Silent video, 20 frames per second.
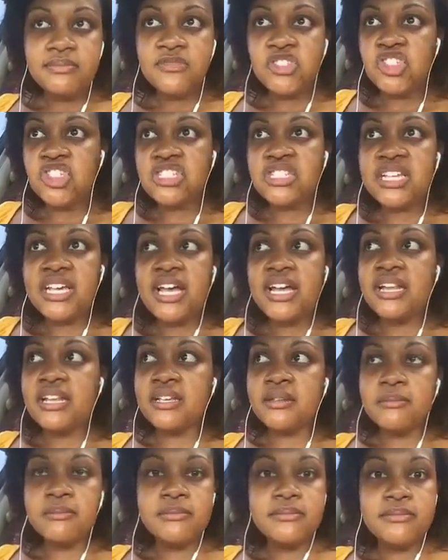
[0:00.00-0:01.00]
Just cut
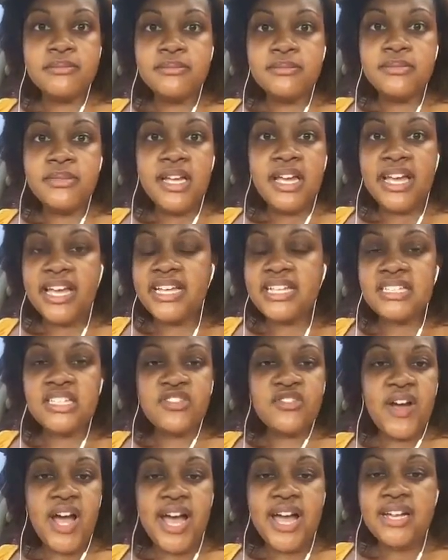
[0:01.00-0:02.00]
it.
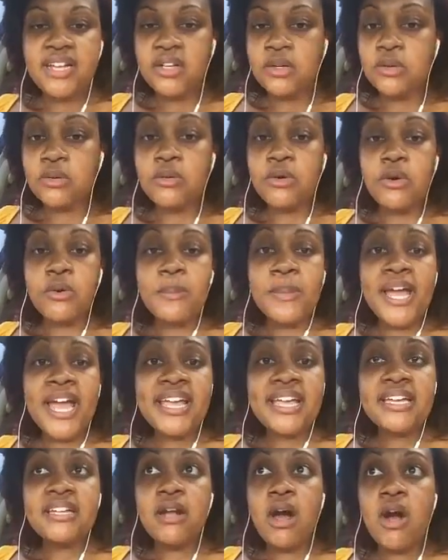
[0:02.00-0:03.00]
It's fine. It'll grow
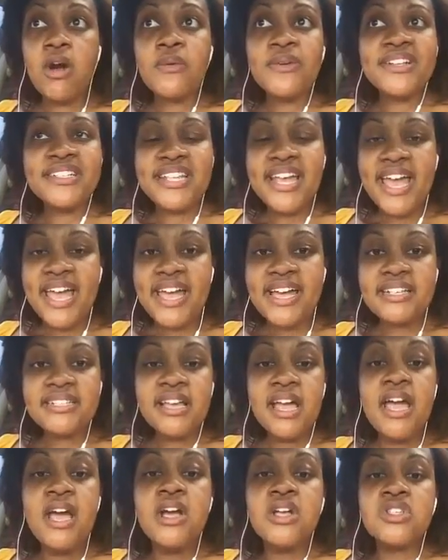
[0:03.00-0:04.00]
back. It always
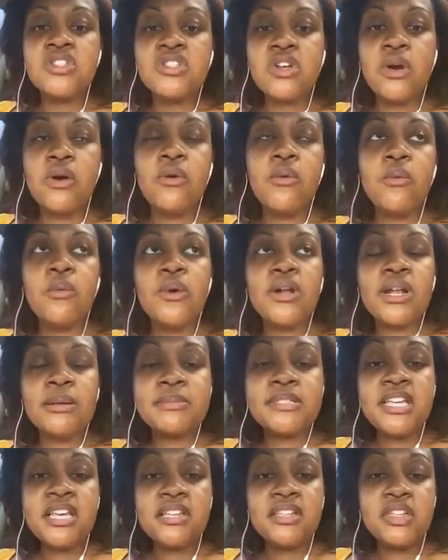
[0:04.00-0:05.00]
has. So what
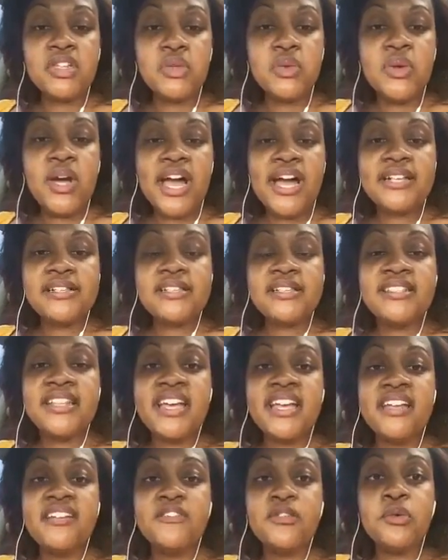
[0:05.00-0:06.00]
I'm telling you guys is
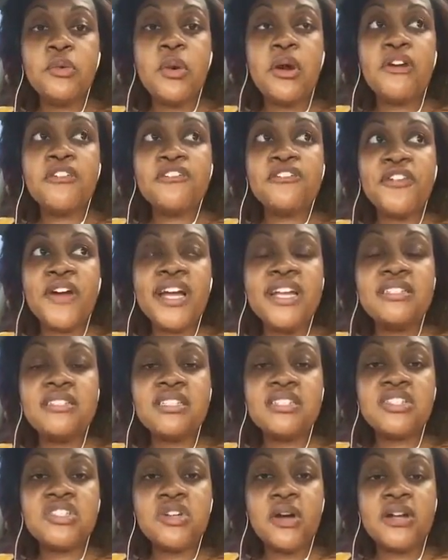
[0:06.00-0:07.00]
that if you are
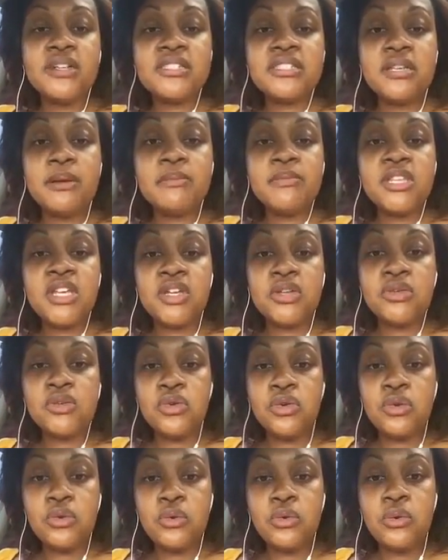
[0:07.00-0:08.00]
afraid to start
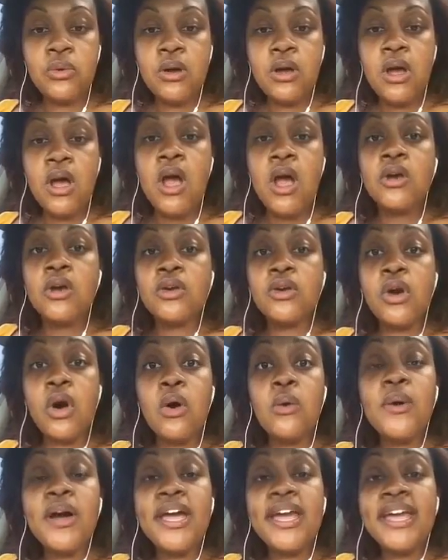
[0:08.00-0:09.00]
something new,
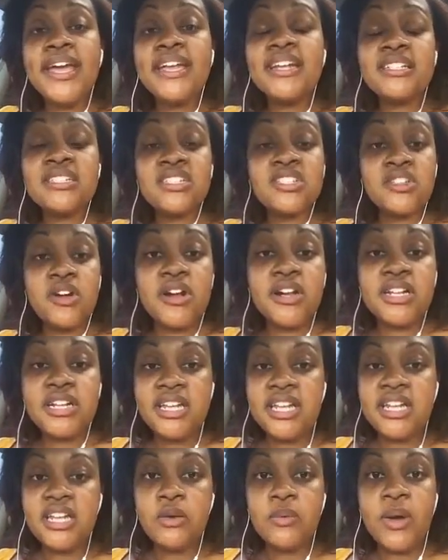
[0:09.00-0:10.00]
go ahead and start
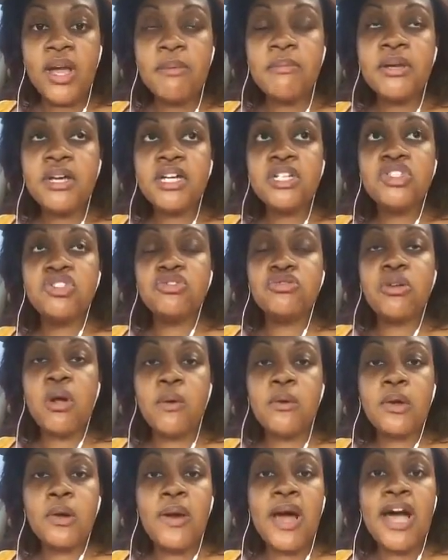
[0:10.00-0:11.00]
it anyway because you
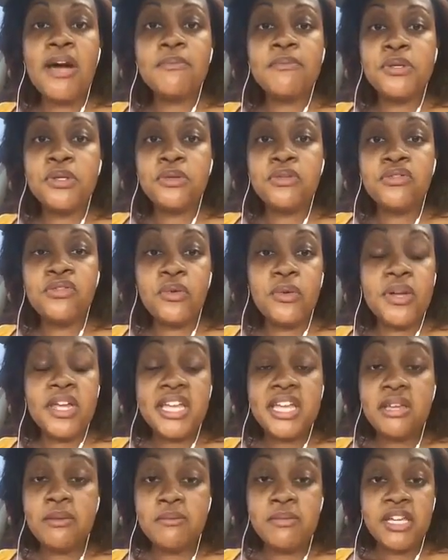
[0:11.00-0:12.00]
don't know how beautiful
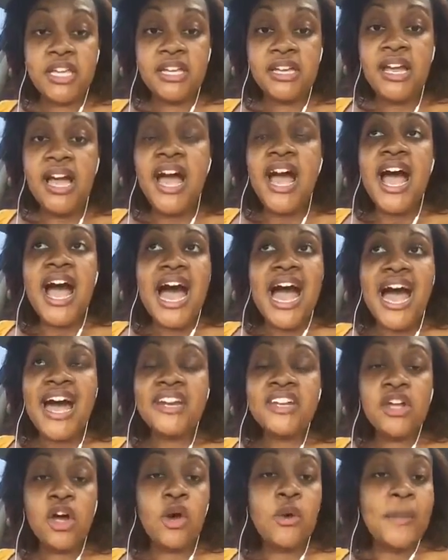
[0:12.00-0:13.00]
it can be.
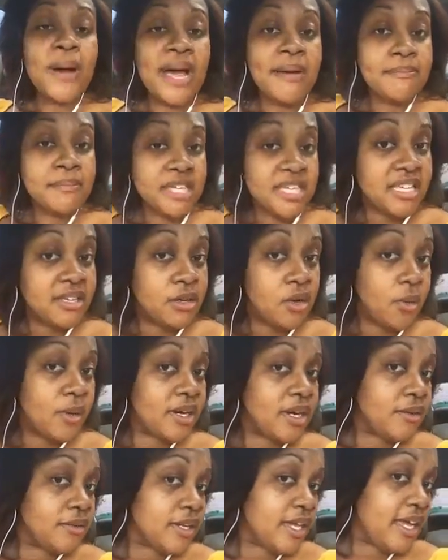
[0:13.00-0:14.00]
I know by me
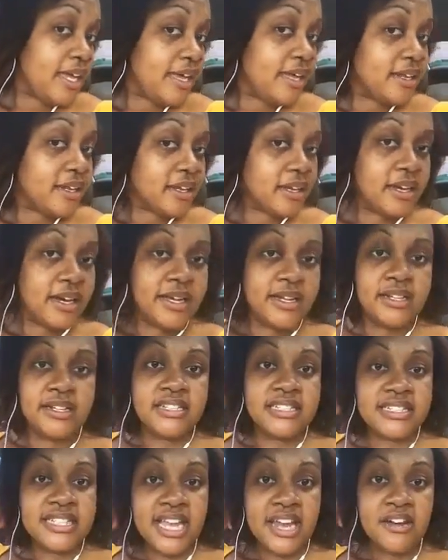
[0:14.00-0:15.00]
going on ahead and
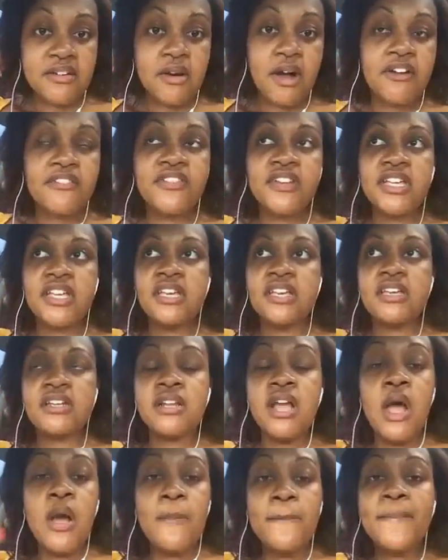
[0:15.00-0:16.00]
cutting this hair off
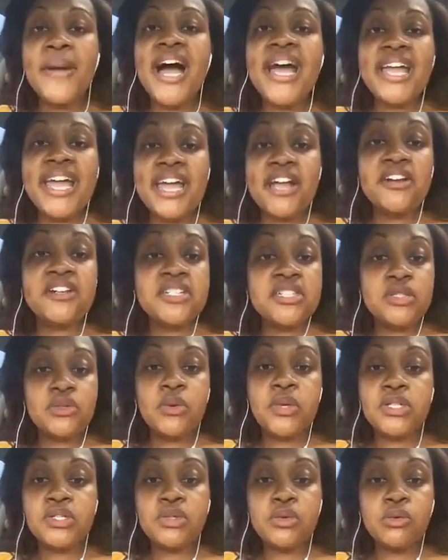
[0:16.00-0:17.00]
again, my hair is
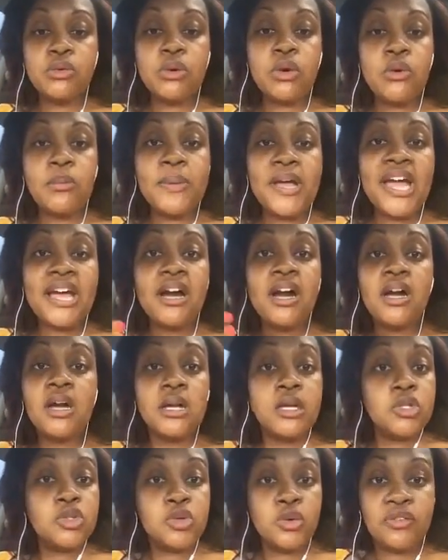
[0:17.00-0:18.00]
going to grow back
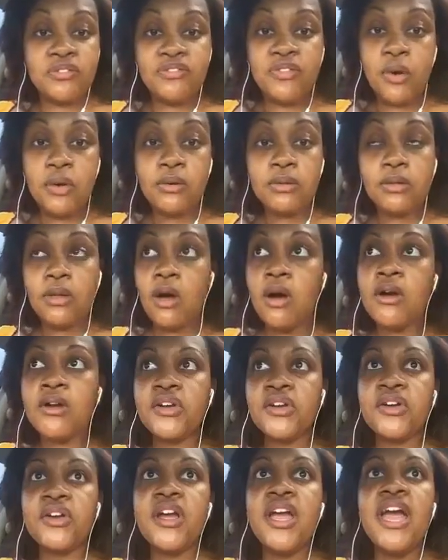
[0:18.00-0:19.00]
100-fold
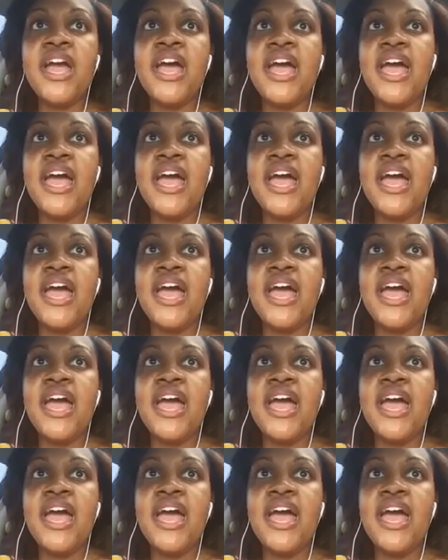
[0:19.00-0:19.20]
longer.